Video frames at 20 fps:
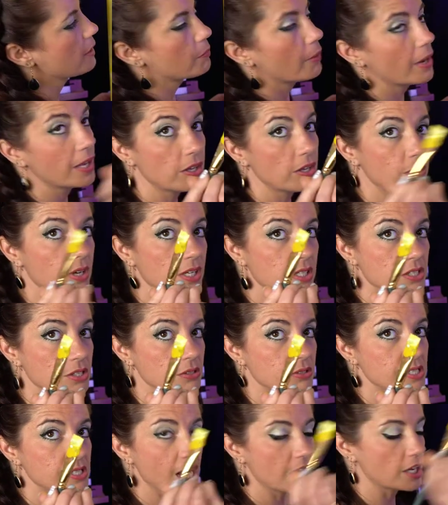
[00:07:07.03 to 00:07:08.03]
what you can do
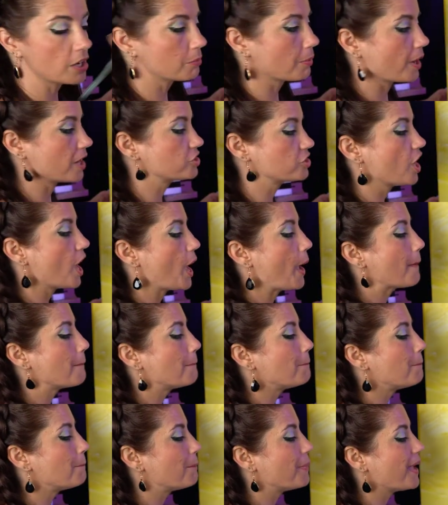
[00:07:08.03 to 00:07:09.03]
is take your brush,
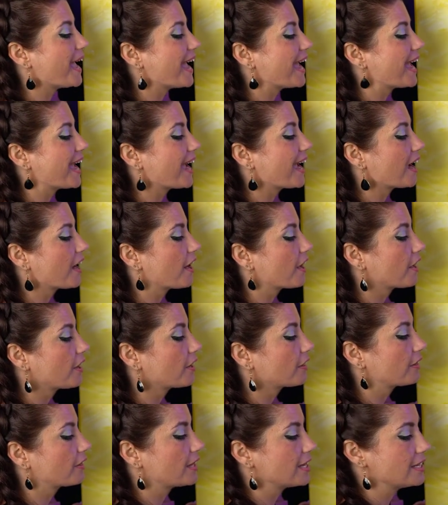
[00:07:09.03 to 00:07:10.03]

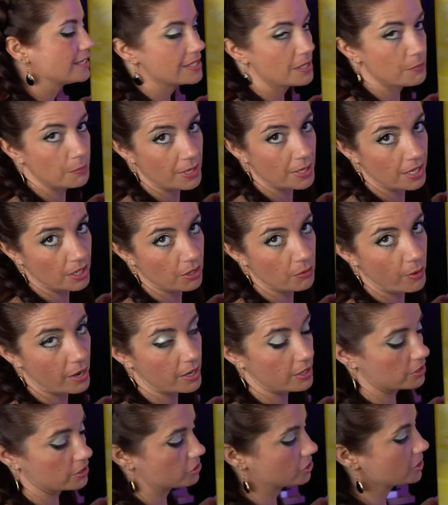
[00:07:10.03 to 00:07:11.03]
barely dip it in your
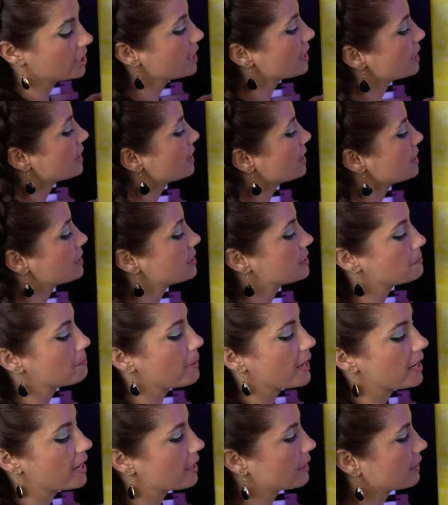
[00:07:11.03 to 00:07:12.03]
water, just
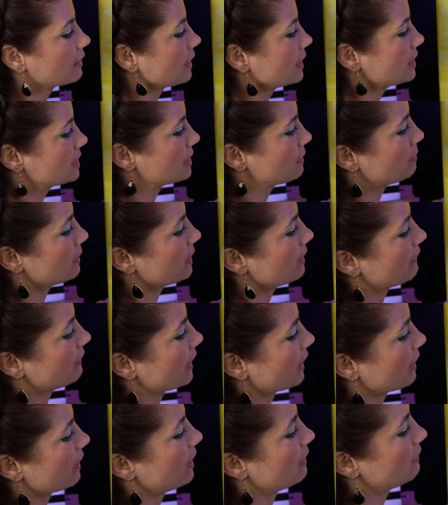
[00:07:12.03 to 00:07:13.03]
barely dip it in
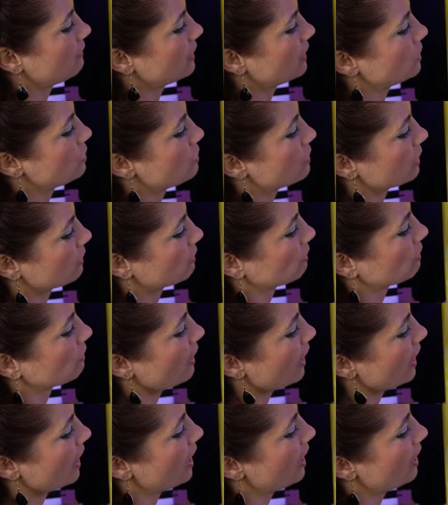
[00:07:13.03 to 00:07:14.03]
there, and then you can
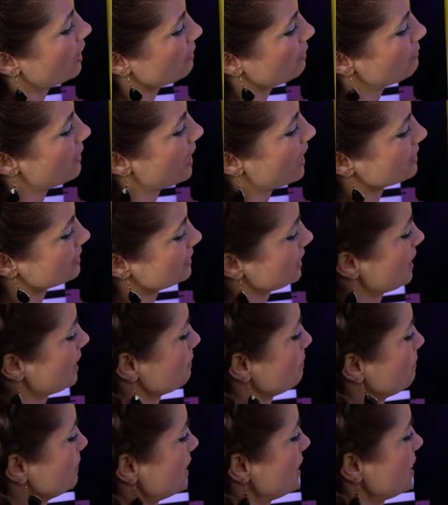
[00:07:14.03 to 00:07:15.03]
rub that
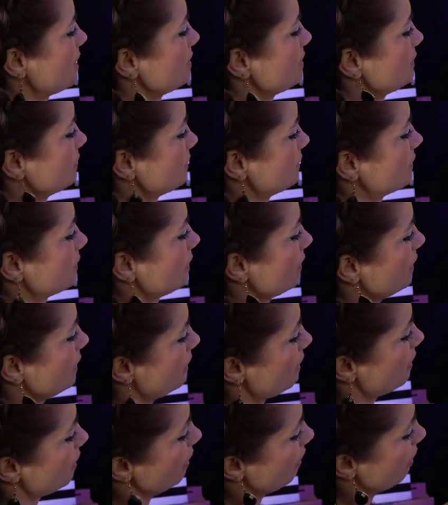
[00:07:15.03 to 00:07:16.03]
dampness
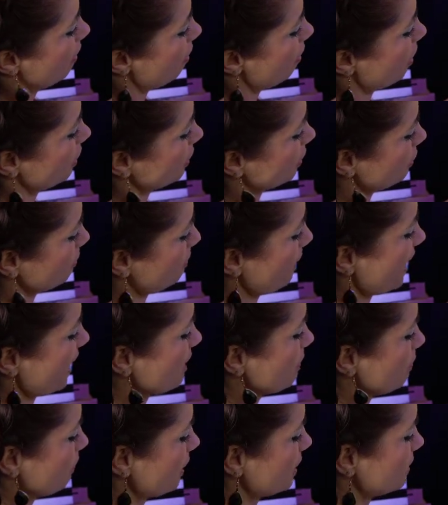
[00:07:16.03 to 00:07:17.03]
on your
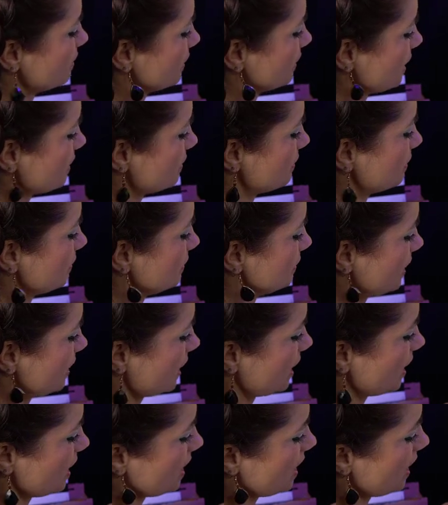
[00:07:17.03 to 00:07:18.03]
paint where it's getting
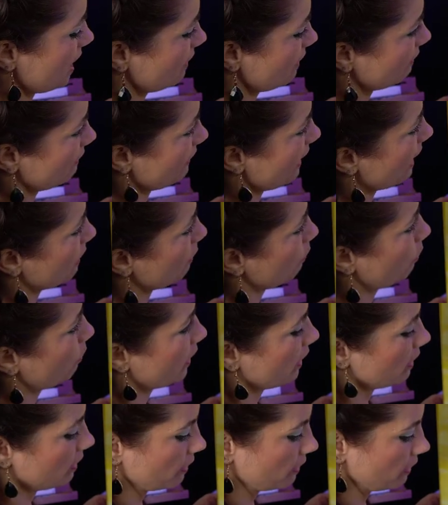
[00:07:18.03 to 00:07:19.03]
sticky, and that
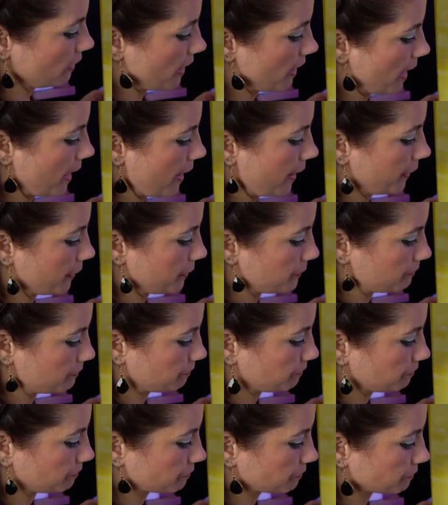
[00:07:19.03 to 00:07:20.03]
will um,